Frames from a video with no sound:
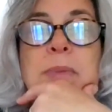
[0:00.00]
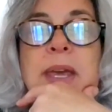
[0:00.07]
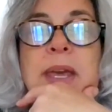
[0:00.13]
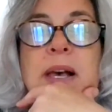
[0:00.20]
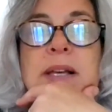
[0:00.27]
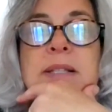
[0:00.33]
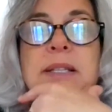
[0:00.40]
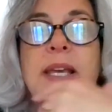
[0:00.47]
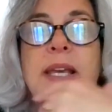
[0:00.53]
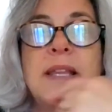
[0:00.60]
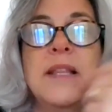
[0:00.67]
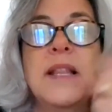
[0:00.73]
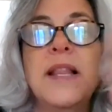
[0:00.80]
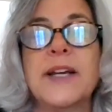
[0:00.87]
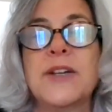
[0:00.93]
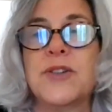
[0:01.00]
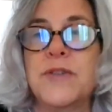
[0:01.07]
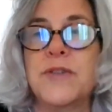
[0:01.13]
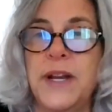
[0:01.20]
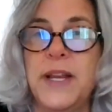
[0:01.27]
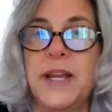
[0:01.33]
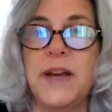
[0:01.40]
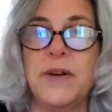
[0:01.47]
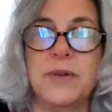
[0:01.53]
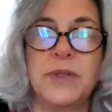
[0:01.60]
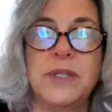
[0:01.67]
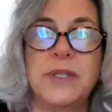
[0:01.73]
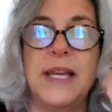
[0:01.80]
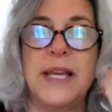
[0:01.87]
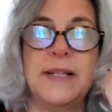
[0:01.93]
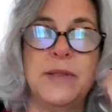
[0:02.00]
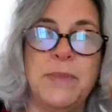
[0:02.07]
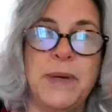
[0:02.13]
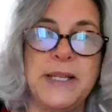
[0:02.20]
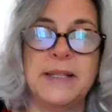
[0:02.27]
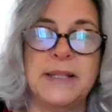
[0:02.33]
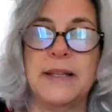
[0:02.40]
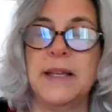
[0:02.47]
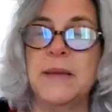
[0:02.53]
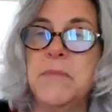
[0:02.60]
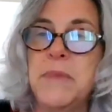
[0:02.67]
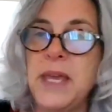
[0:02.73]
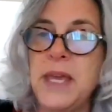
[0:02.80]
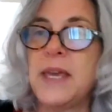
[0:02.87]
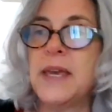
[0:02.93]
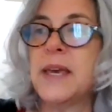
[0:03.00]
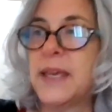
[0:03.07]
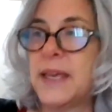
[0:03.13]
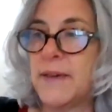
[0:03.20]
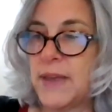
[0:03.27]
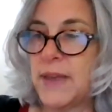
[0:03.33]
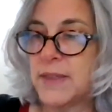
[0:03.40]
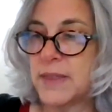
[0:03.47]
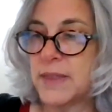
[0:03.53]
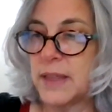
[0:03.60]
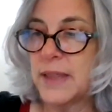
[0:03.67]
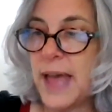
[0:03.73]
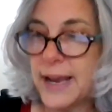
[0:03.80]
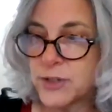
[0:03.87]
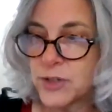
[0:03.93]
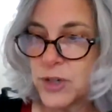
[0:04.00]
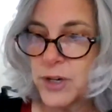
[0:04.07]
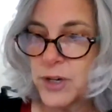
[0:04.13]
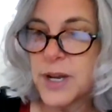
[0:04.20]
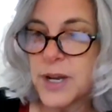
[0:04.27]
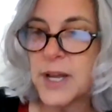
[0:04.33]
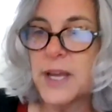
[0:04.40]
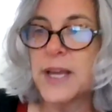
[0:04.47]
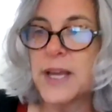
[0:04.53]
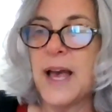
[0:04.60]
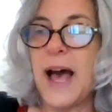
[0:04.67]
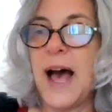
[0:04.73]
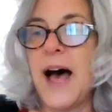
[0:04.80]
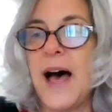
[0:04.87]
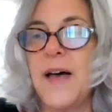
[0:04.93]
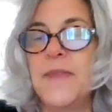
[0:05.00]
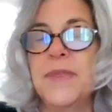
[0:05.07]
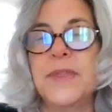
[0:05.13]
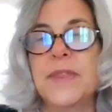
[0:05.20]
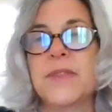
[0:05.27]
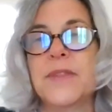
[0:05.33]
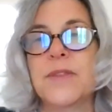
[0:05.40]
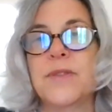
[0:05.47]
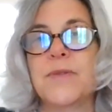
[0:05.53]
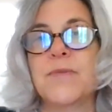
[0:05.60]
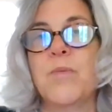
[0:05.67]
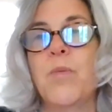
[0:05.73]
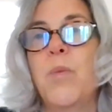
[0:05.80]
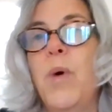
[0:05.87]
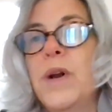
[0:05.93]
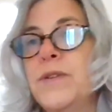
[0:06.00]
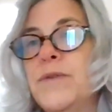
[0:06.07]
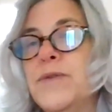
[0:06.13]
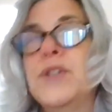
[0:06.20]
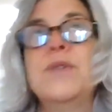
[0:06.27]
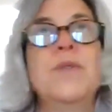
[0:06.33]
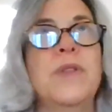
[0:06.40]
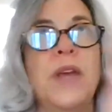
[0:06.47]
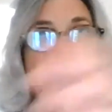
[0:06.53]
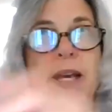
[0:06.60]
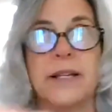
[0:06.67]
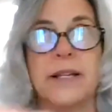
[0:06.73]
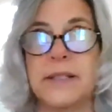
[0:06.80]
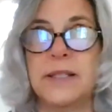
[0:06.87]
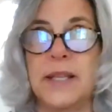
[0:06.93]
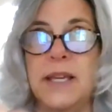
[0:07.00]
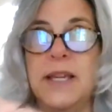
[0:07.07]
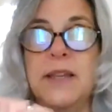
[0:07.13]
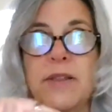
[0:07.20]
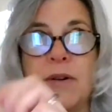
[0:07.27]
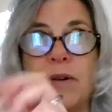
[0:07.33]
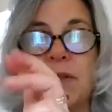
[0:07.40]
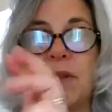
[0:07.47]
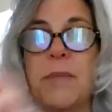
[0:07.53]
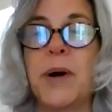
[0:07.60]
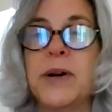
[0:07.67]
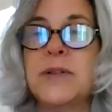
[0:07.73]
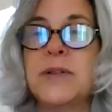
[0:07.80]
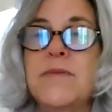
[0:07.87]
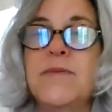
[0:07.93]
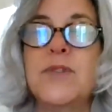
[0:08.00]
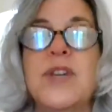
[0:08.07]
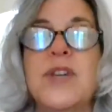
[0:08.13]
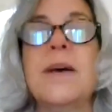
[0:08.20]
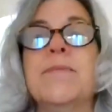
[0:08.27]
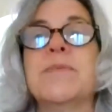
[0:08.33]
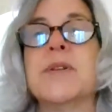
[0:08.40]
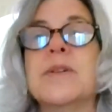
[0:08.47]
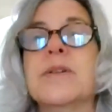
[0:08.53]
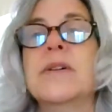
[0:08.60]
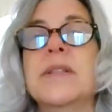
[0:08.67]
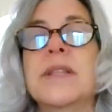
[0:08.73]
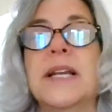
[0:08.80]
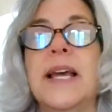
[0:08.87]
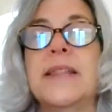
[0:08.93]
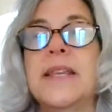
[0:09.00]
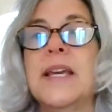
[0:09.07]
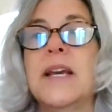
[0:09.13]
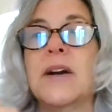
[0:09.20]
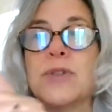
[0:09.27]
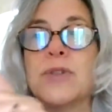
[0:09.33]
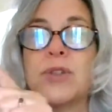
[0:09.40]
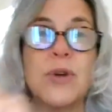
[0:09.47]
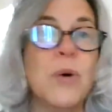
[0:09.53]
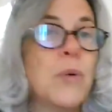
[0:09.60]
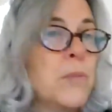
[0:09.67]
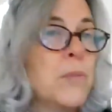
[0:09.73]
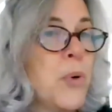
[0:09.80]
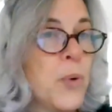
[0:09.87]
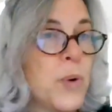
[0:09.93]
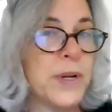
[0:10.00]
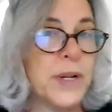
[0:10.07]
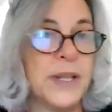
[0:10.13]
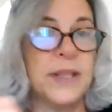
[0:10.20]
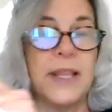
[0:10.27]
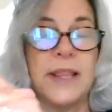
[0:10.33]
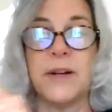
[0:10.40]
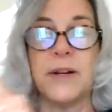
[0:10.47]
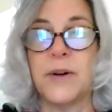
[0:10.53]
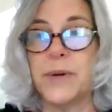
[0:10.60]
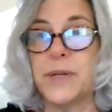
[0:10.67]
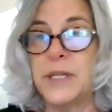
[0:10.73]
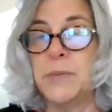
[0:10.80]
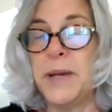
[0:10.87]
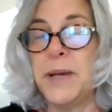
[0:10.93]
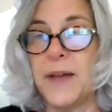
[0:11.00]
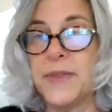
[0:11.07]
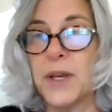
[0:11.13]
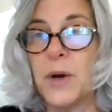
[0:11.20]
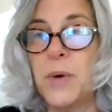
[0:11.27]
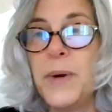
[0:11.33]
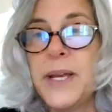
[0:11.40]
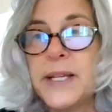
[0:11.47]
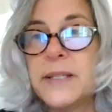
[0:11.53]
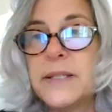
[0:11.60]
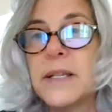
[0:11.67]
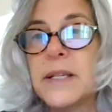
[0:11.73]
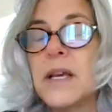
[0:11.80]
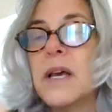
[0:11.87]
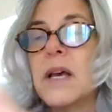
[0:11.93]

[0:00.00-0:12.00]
because in the lecture videos, it's basically me giving the lecture on one of two things: either the parts of the chapter that I think are so important that they're going to be on the quiz,